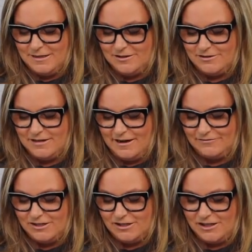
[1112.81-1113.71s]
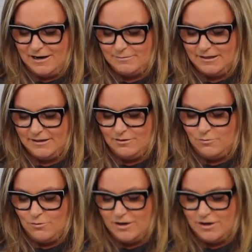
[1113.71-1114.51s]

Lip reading: Mr. Stuff just chimed in. Little